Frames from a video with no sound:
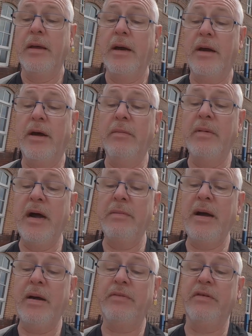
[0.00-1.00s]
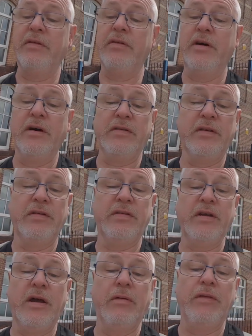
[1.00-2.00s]
And on my maps and sources
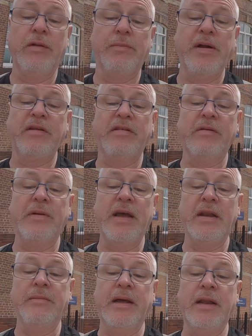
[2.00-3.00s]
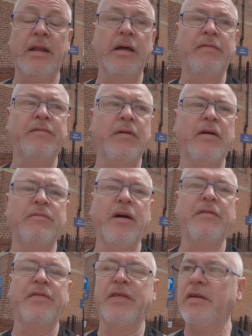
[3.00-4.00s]
show the bridge to be in the middle of
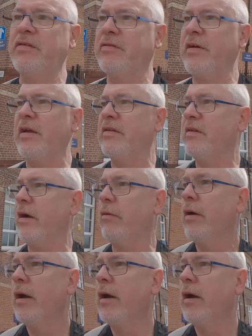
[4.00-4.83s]
both of these streets. So